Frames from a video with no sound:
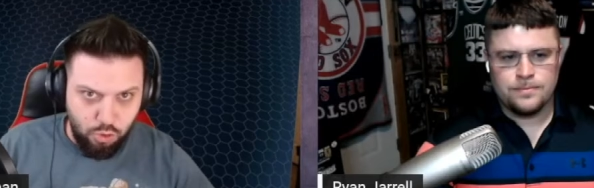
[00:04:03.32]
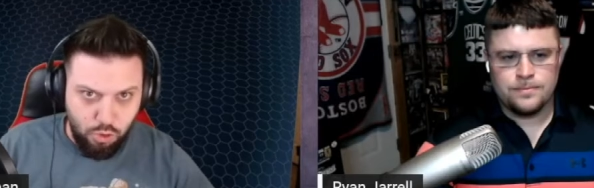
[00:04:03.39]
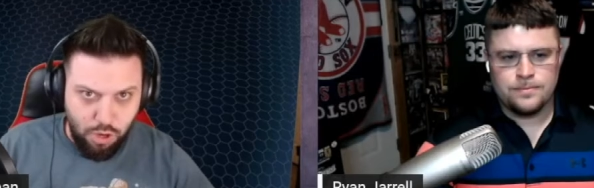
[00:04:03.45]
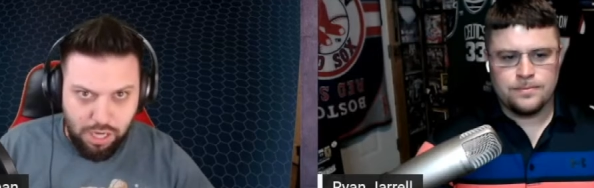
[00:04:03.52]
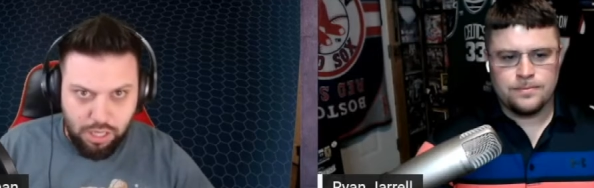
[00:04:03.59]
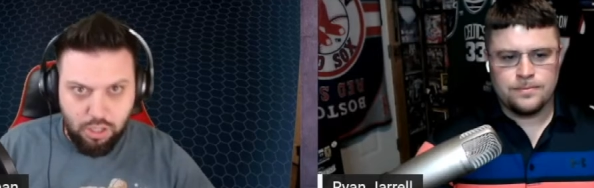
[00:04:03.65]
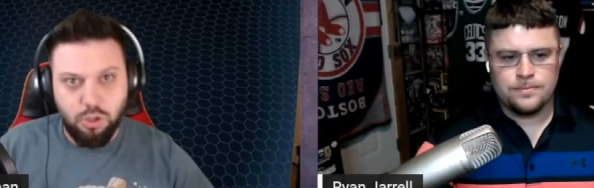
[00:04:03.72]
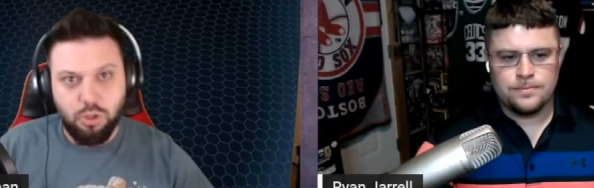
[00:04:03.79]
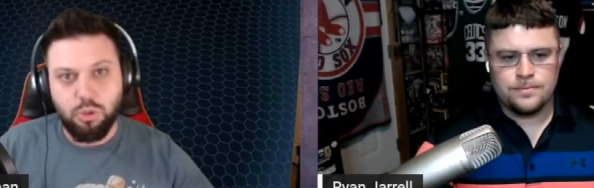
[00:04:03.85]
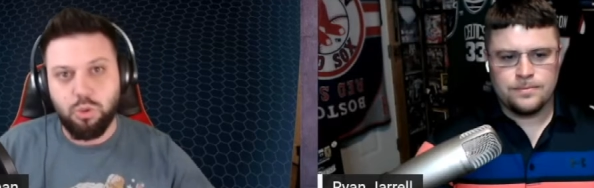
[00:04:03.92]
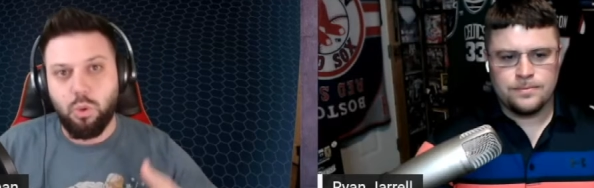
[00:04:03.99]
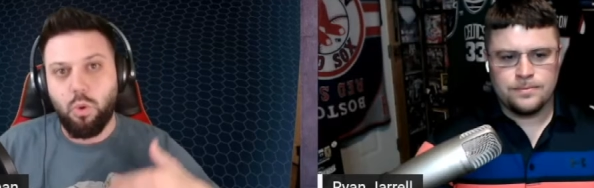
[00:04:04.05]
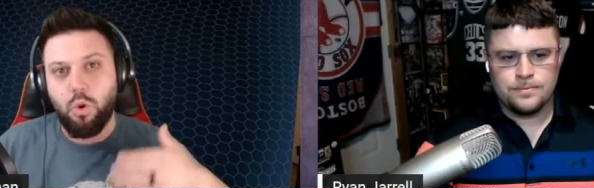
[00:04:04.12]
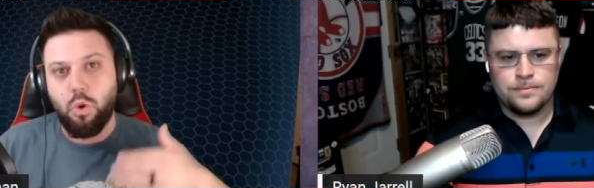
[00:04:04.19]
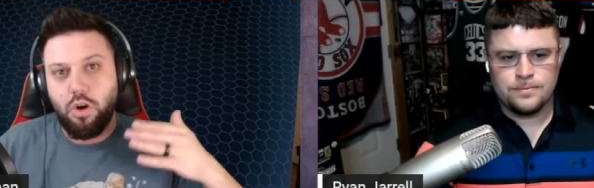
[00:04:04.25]

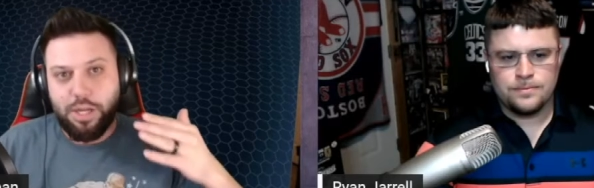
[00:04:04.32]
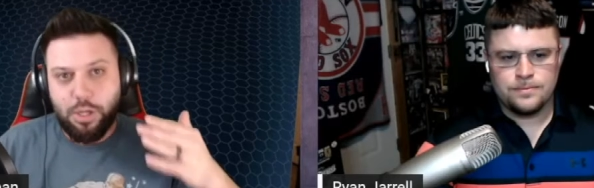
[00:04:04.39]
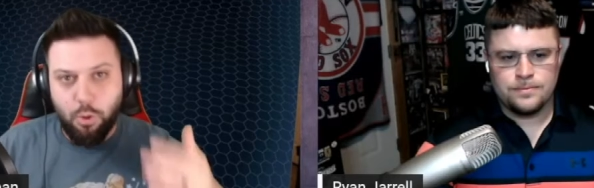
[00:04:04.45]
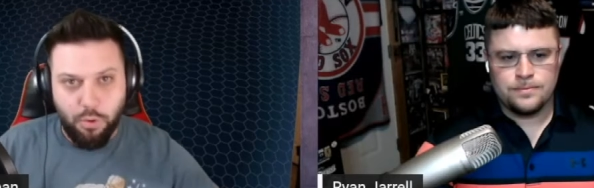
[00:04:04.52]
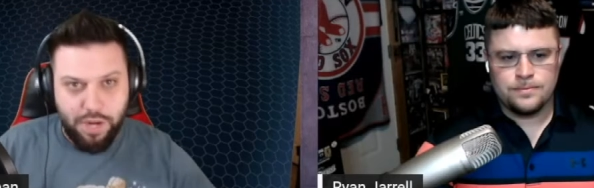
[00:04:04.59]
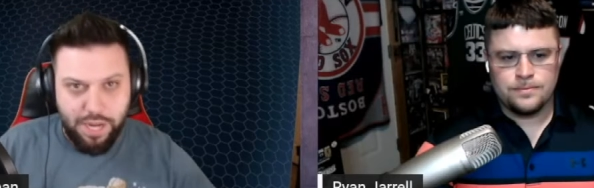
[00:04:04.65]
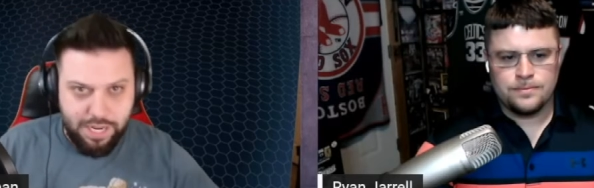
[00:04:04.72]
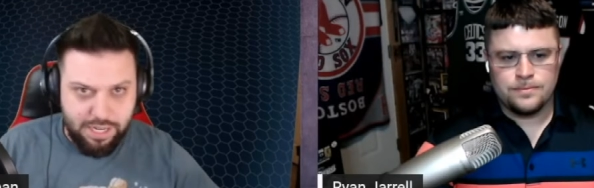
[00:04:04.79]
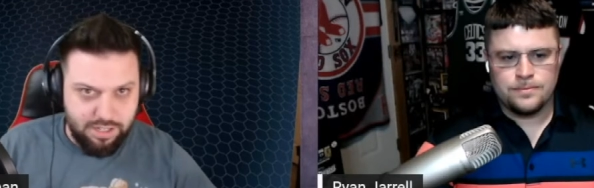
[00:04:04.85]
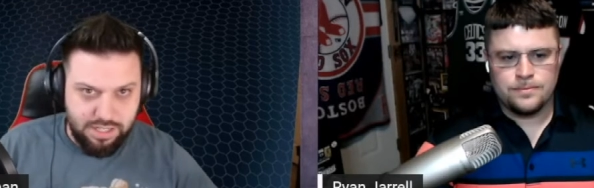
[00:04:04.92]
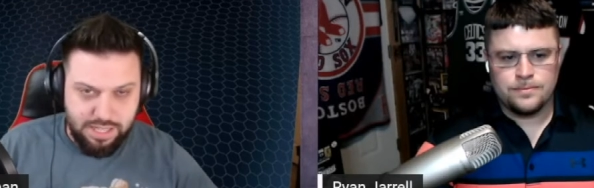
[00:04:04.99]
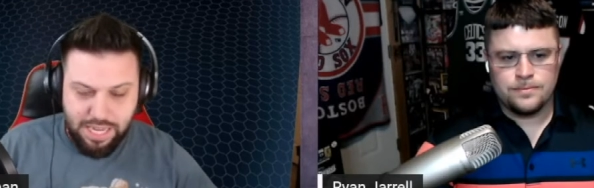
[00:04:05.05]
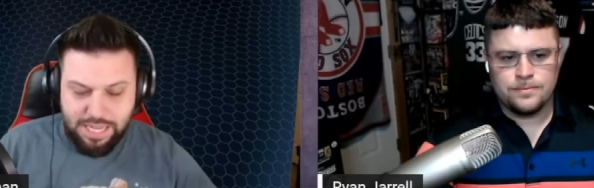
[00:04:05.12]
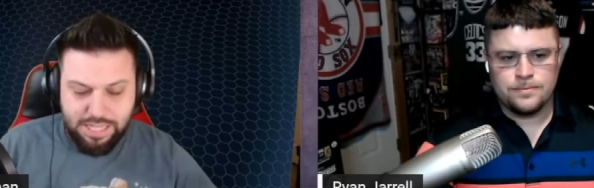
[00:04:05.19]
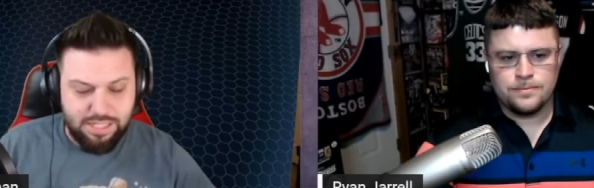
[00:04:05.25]
Speaker 1: Rockhold or a Corey
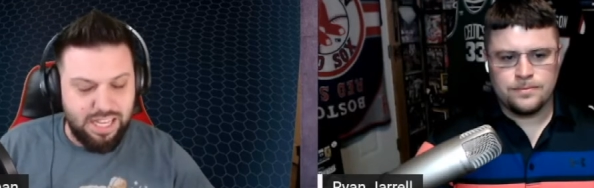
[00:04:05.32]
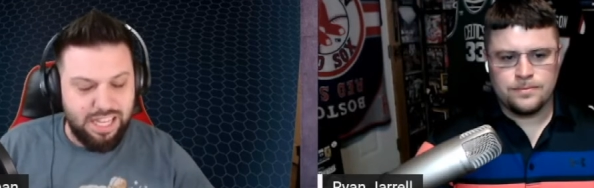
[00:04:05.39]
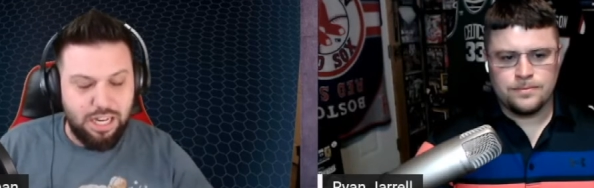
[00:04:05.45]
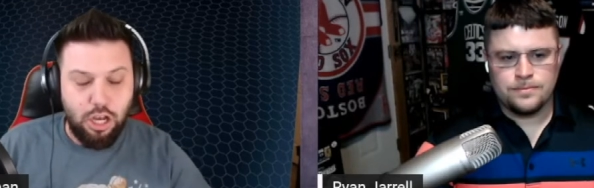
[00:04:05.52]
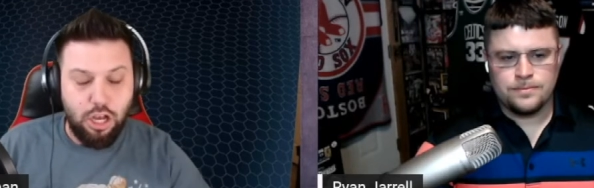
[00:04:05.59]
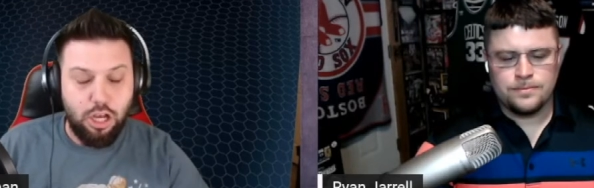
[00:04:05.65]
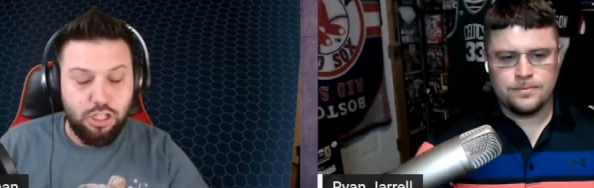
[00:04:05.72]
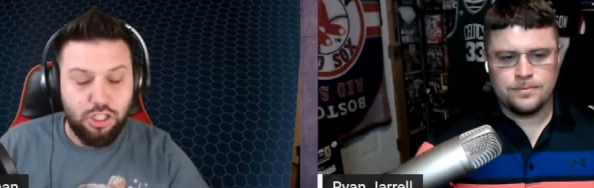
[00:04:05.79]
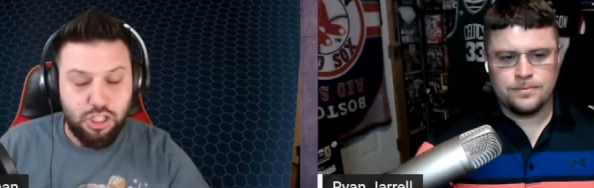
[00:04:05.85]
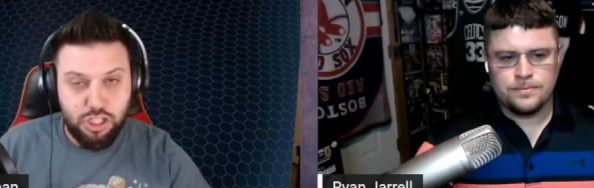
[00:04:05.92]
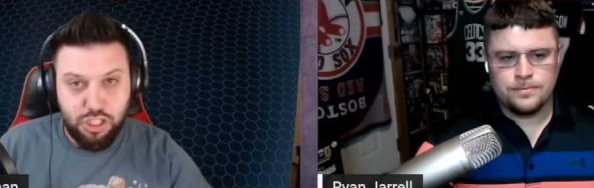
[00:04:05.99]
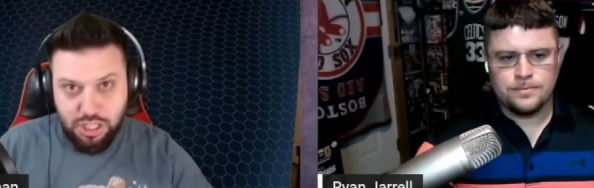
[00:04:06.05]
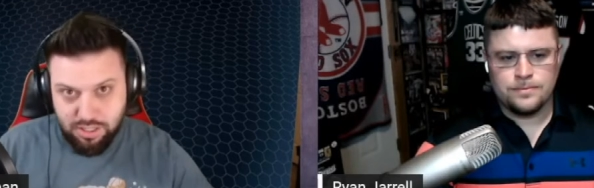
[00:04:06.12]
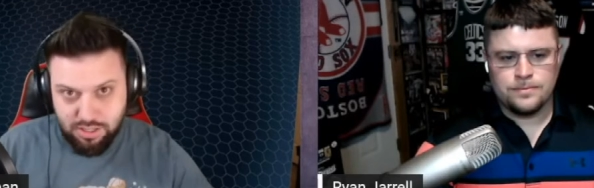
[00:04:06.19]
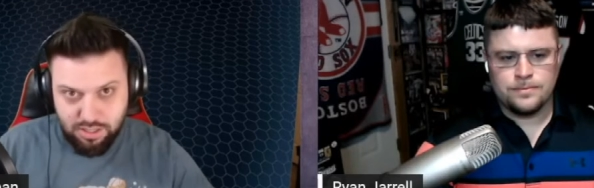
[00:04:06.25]
Anderson that gets hit a
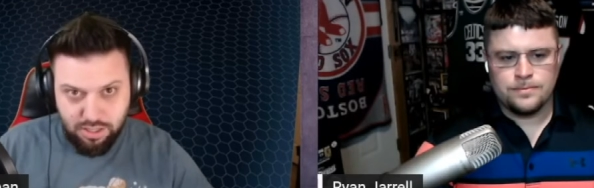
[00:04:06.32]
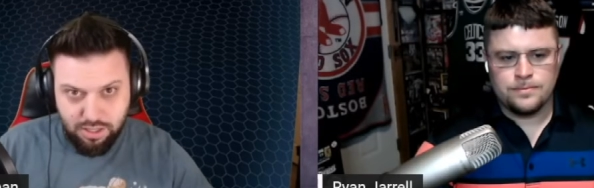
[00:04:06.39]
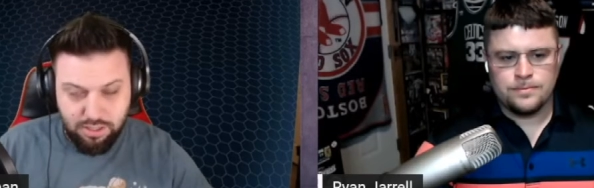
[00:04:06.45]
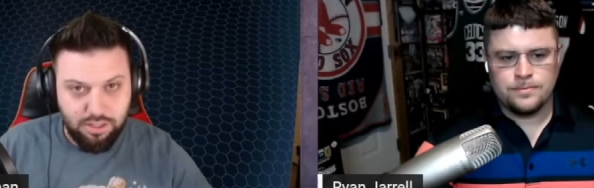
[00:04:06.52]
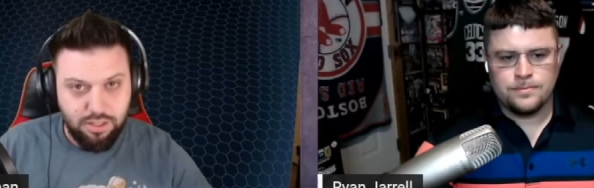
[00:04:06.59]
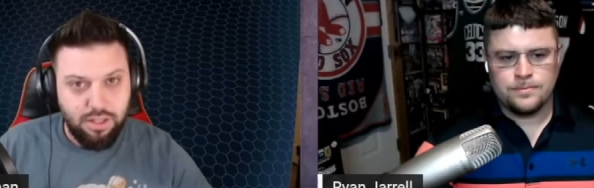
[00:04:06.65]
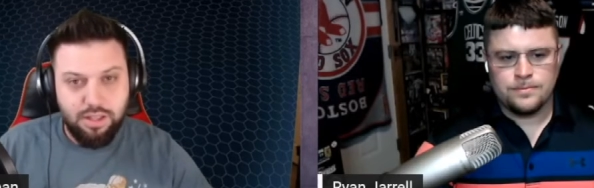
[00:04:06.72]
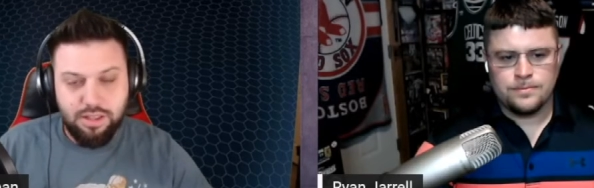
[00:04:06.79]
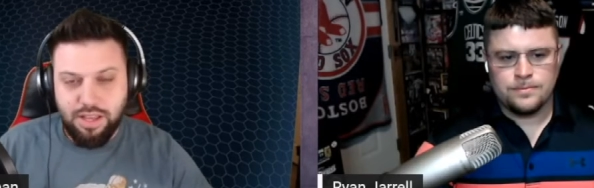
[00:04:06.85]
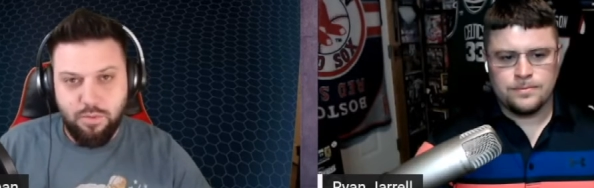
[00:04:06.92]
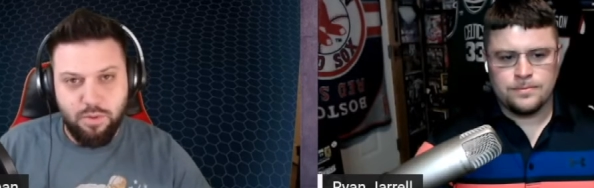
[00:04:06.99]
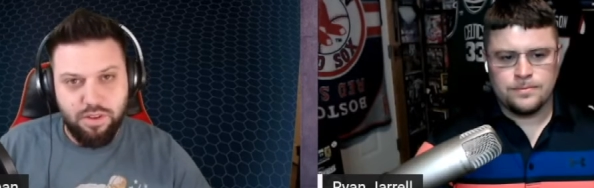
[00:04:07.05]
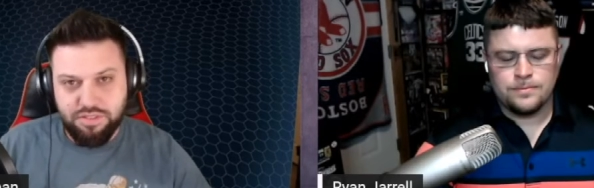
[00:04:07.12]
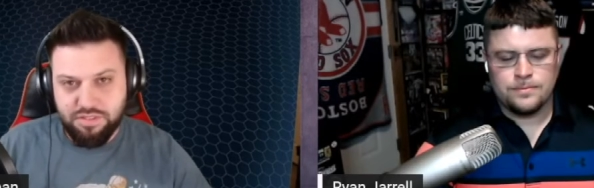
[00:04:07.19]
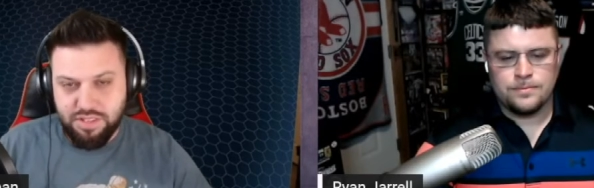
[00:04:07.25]
shit ton
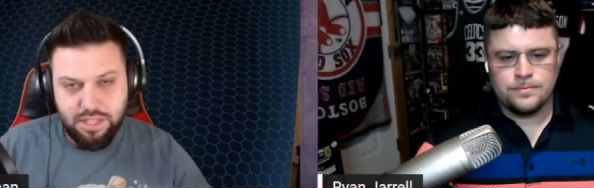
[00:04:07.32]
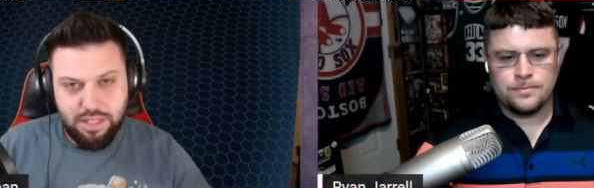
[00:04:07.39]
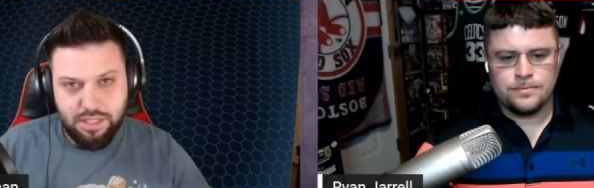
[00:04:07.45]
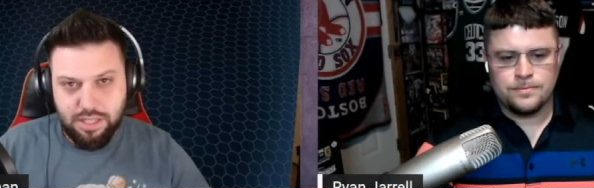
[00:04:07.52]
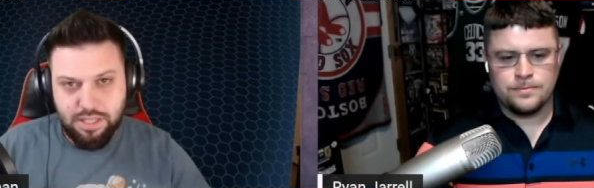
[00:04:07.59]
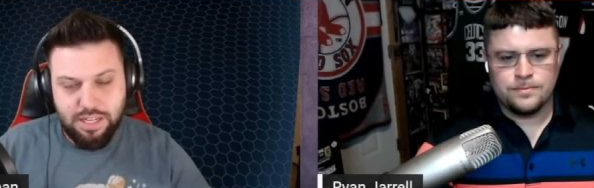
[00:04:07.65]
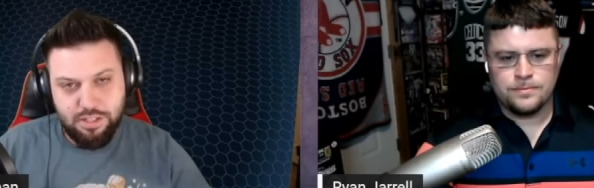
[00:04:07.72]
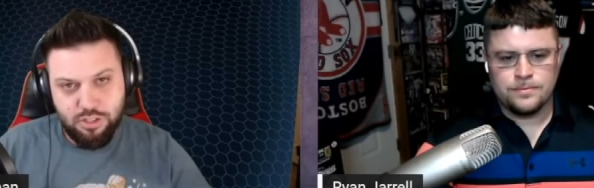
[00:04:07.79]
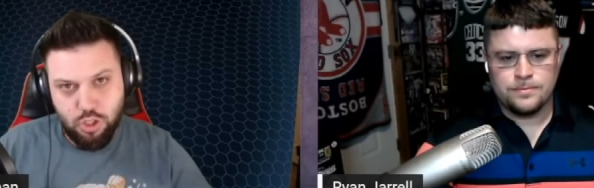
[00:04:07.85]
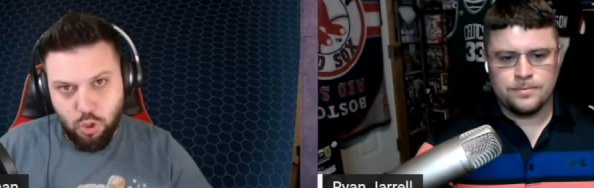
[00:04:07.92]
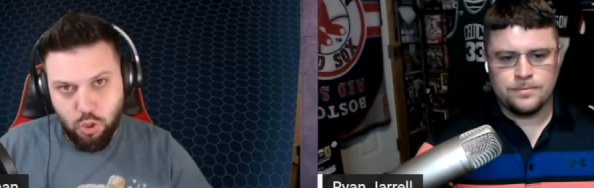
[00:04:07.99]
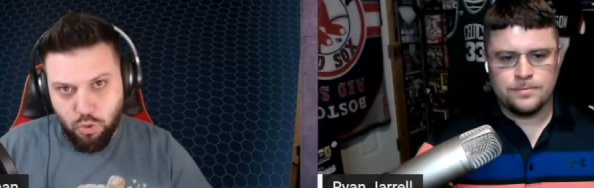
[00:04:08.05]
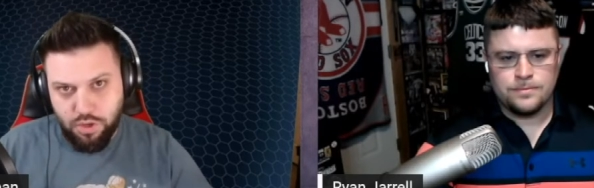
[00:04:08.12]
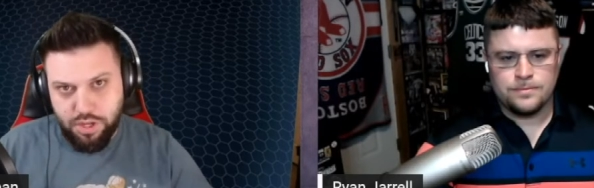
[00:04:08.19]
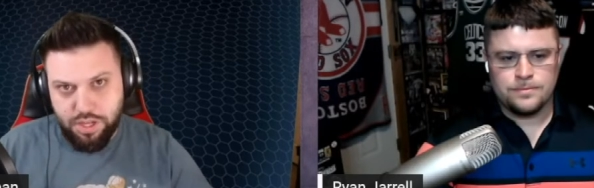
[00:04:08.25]
that we've seen in his
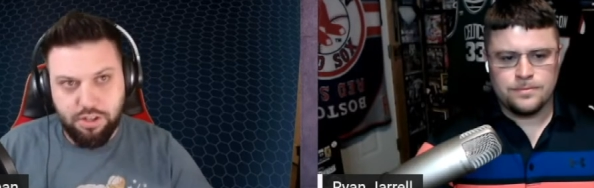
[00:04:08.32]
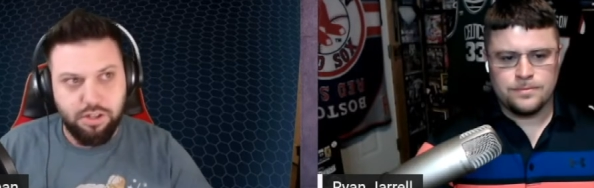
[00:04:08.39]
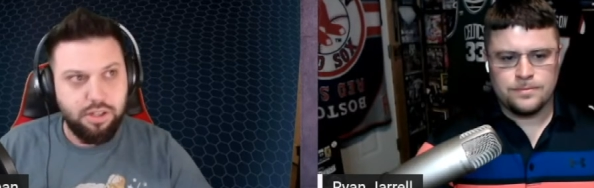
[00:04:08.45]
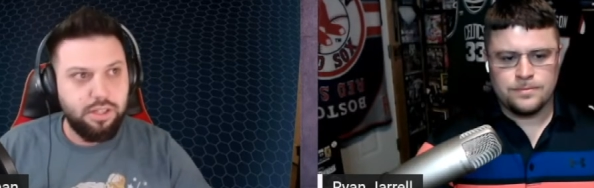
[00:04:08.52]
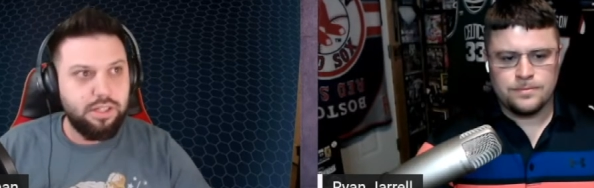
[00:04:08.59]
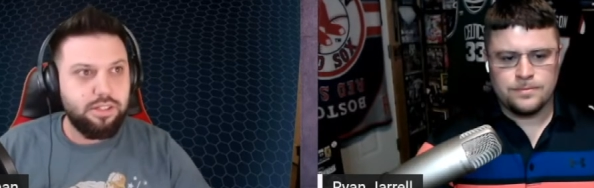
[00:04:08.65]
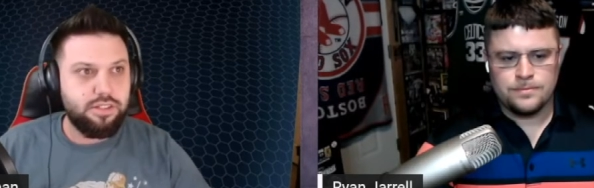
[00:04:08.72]
career.